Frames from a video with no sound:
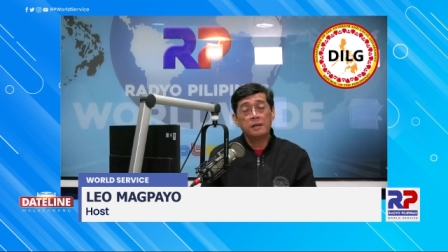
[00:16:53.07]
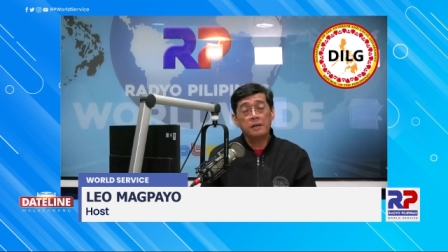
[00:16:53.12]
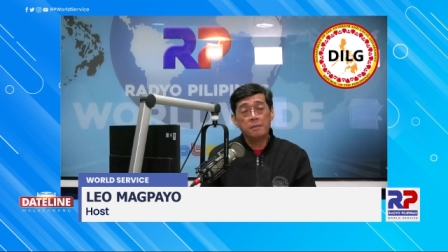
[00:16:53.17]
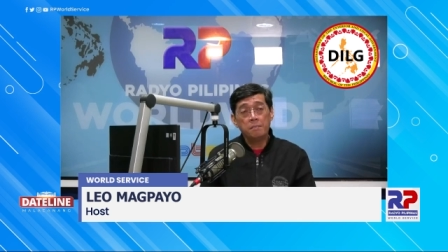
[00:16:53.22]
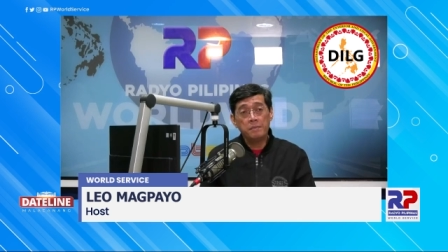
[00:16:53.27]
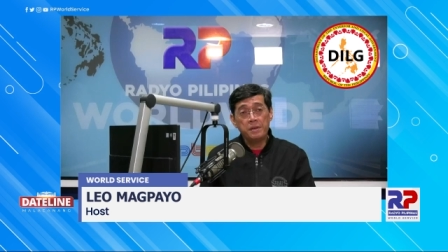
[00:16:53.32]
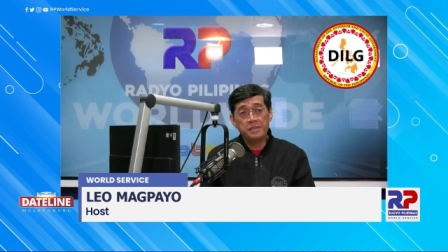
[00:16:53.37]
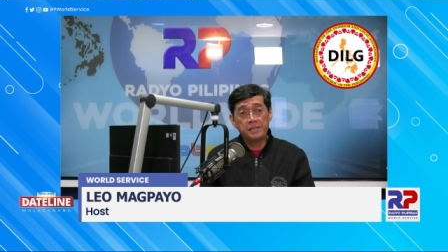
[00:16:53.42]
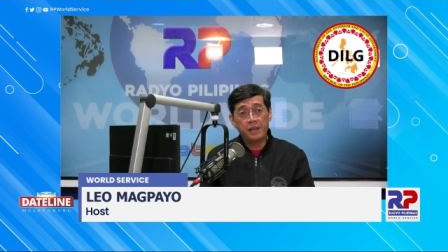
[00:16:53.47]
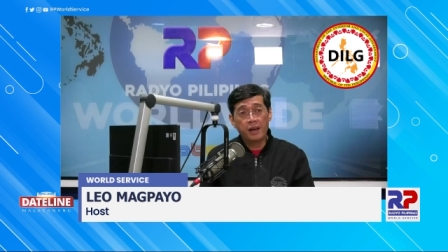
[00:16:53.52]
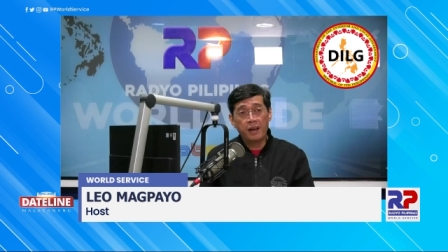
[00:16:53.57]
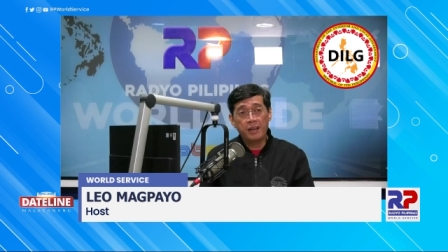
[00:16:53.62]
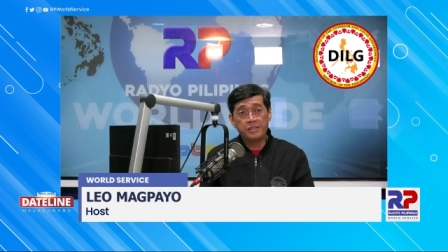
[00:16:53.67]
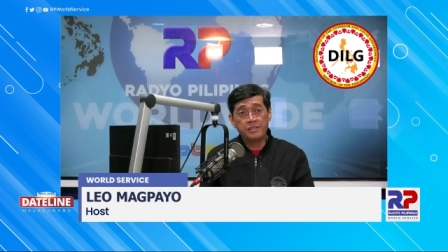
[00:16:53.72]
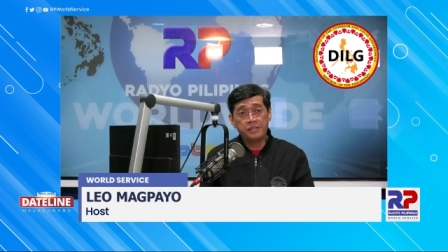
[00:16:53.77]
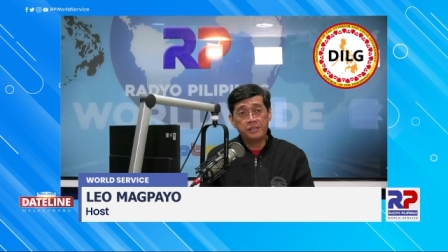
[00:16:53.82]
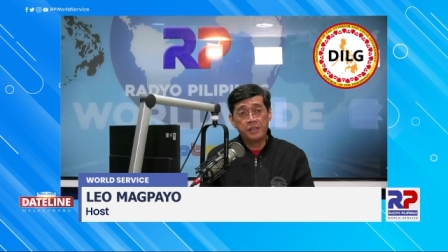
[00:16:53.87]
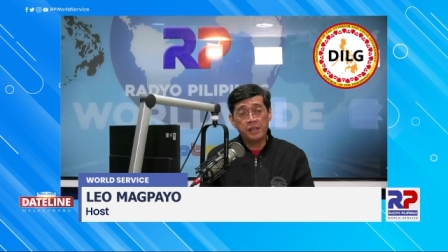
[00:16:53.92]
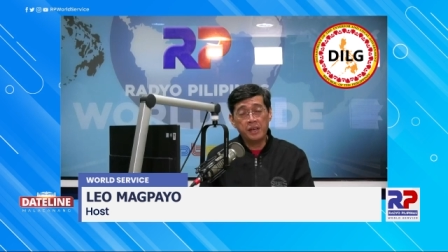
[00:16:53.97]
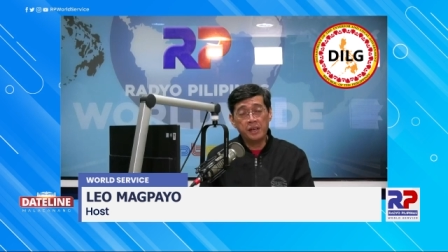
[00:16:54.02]
Besides
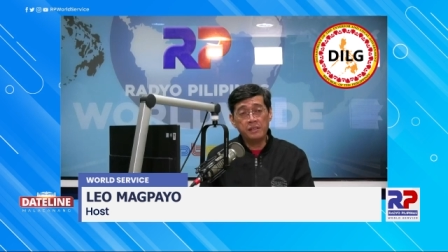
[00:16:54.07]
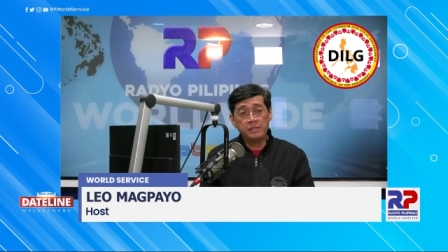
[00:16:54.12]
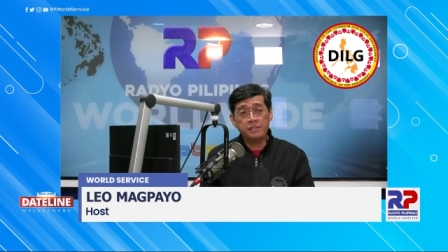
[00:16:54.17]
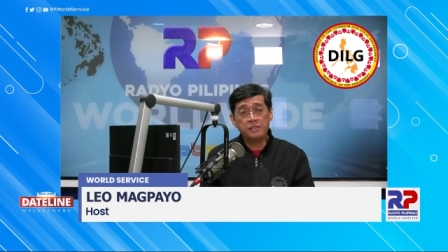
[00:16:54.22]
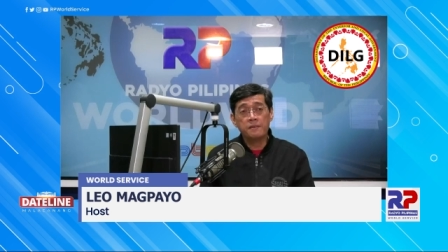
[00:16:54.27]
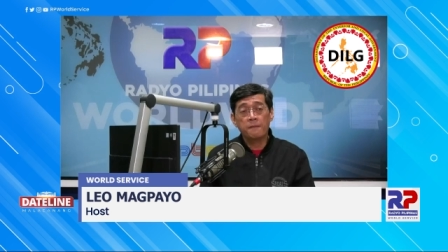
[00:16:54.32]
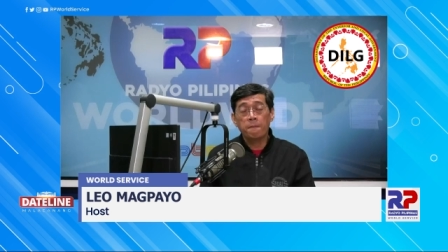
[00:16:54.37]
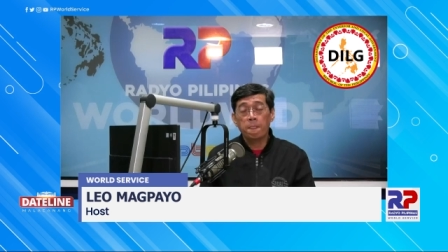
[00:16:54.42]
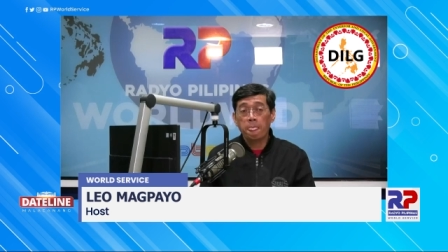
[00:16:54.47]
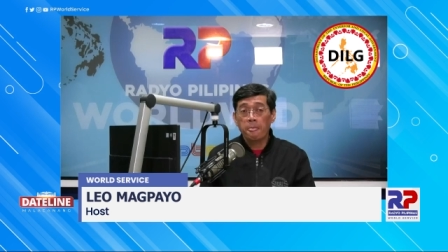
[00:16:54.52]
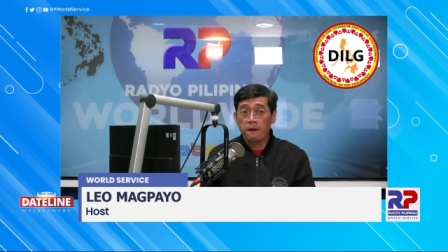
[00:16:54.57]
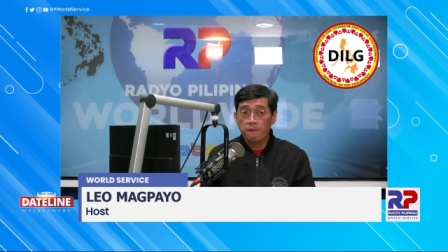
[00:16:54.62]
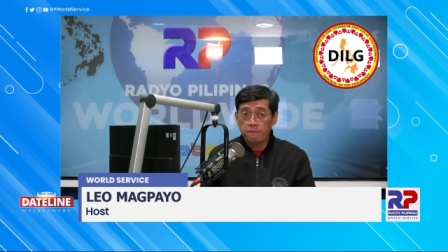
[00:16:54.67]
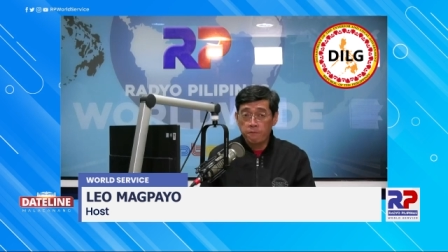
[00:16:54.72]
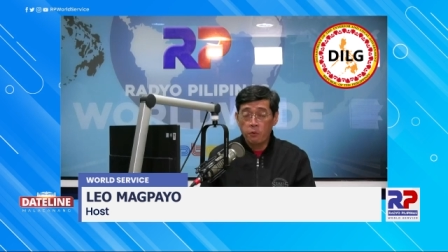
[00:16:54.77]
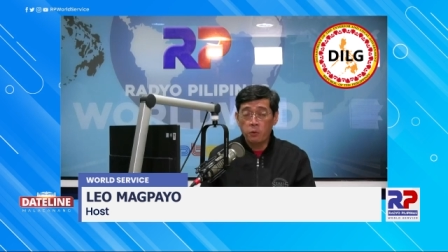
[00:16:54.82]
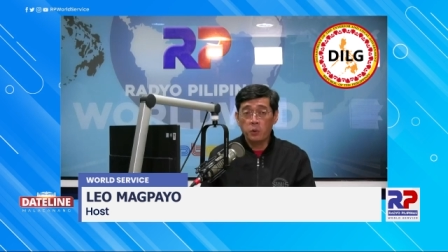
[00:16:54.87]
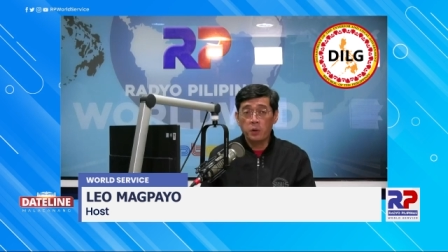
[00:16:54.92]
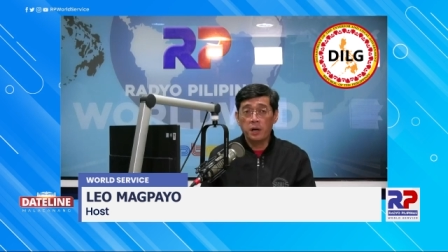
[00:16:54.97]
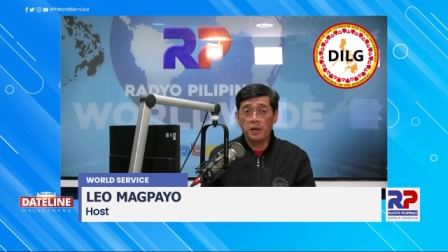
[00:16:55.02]
this,
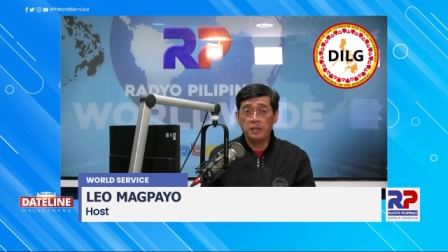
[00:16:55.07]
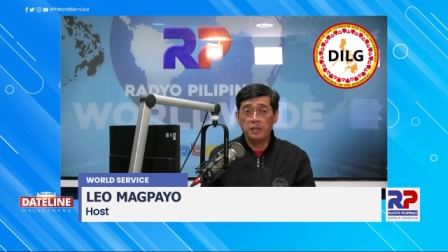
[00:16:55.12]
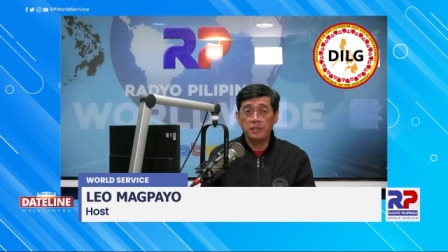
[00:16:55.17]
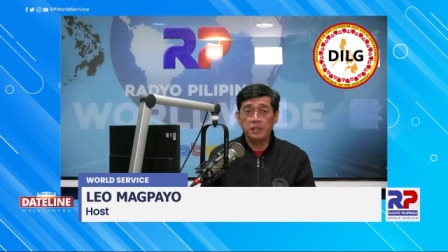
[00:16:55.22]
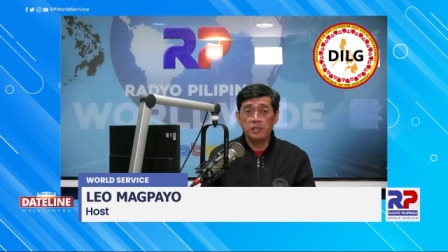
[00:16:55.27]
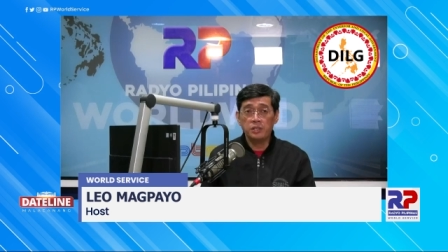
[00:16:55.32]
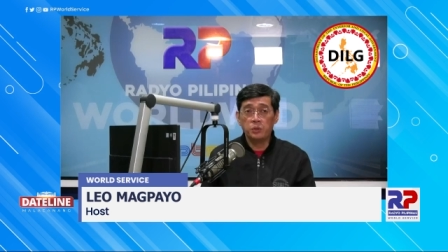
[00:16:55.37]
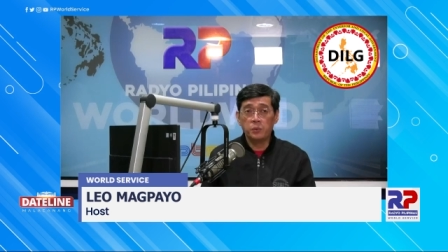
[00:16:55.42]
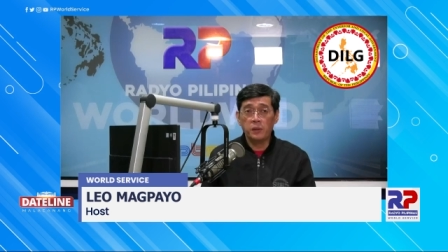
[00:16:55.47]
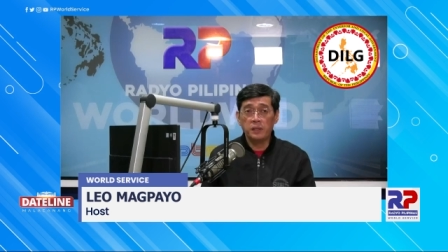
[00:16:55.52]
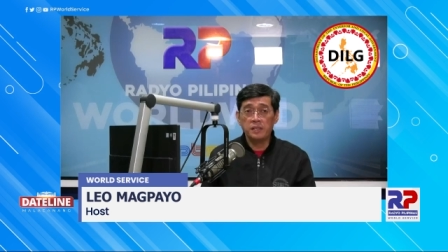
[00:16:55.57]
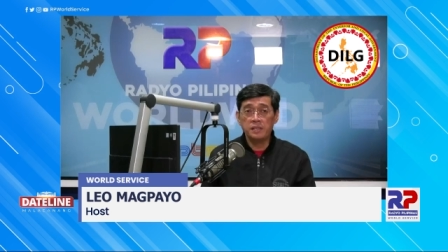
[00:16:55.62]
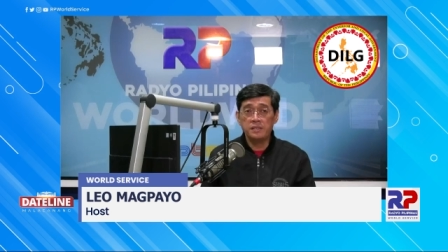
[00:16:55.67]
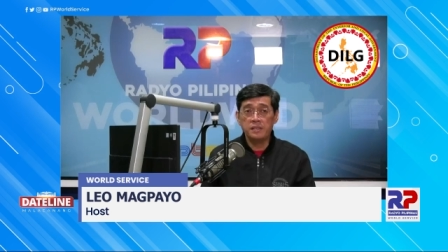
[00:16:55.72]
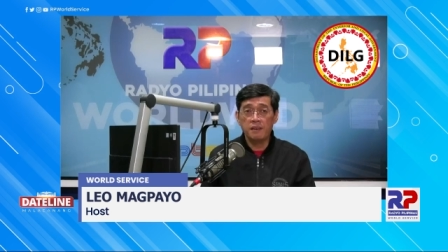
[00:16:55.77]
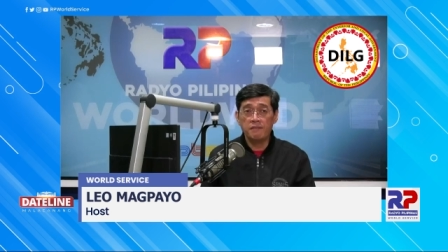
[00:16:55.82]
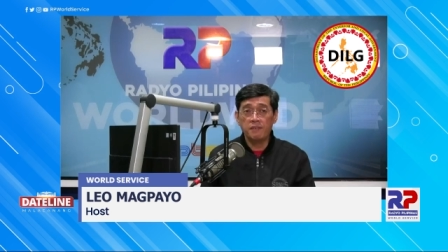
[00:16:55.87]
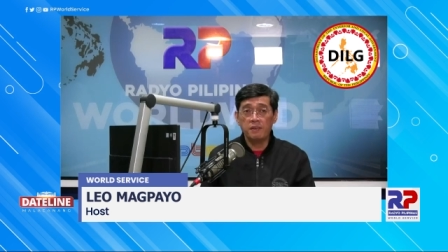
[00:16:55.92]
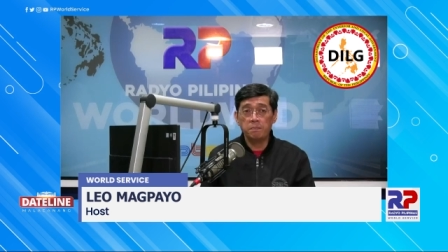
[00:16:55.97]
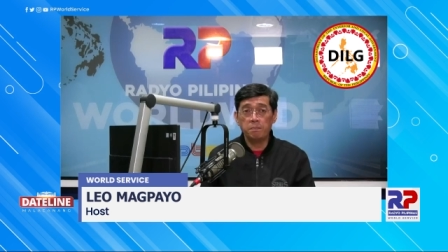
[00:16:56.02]

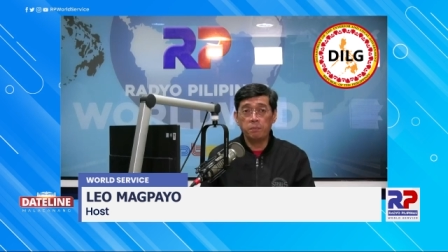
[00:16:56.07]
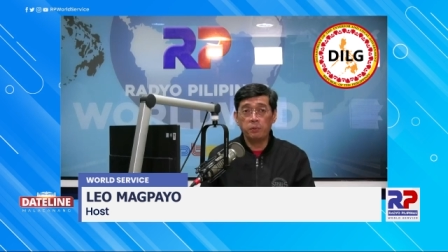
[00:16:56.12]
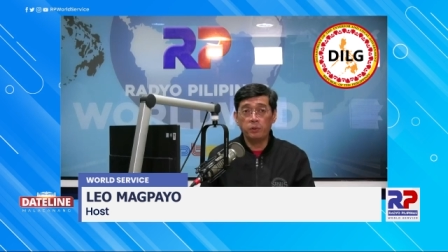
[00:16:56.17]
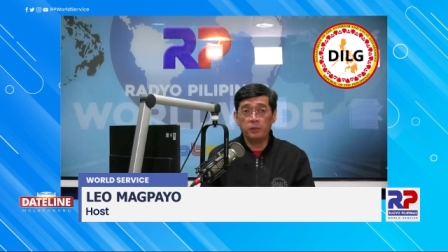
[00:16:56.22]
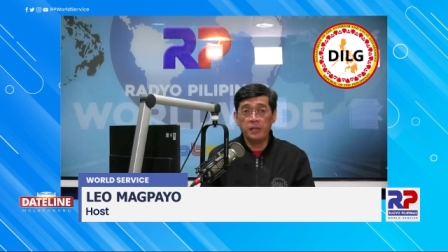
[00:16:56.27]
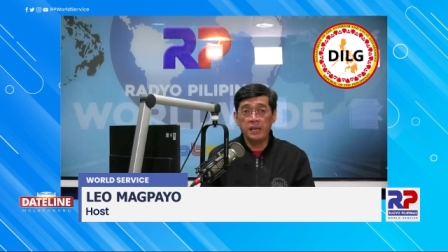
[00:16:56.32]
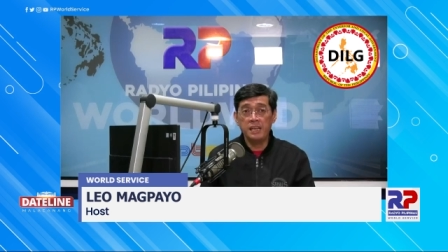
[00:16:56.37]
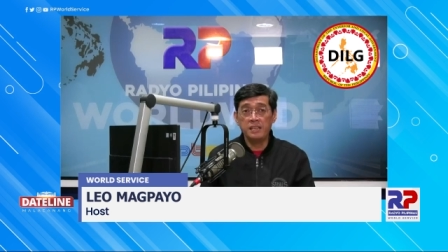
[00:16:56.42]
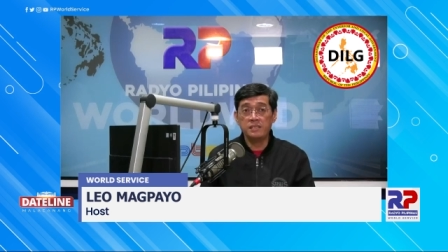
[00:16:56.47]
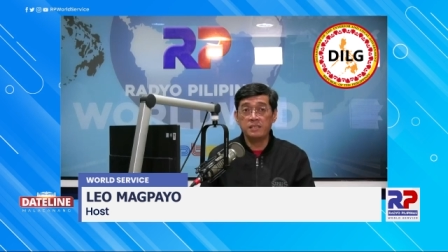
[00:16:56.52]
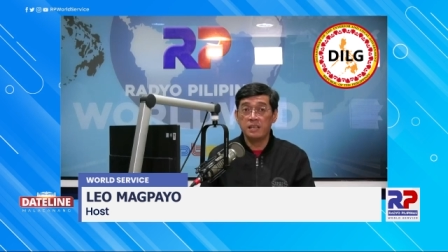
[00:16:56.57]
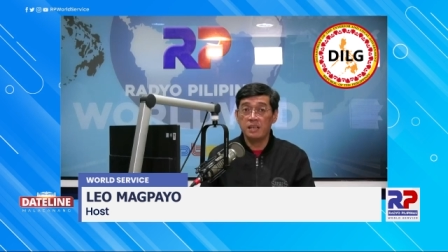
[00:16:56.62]
427 police